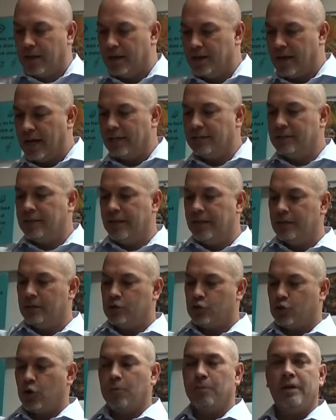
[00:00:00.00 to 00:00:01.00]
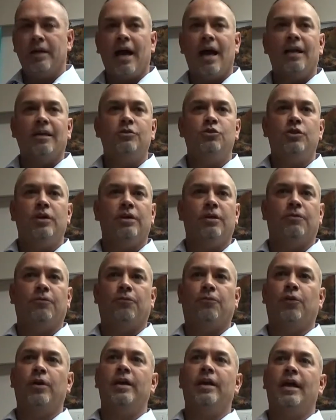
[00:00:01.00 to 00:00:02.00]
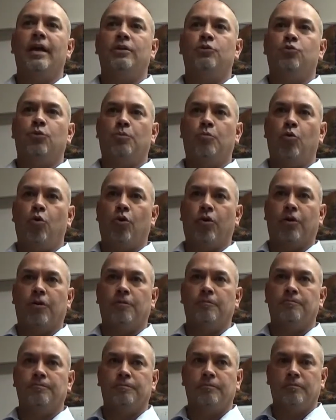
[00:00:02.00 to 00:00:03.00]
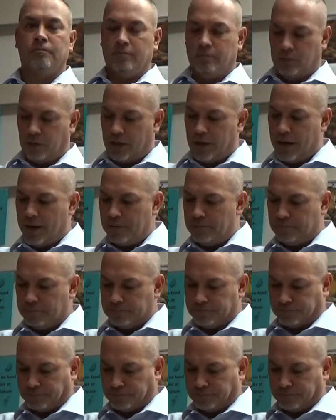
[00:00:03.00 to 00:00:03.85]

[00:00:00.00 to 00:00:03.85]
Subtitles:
19 is terminology of the freelance reporter, okay?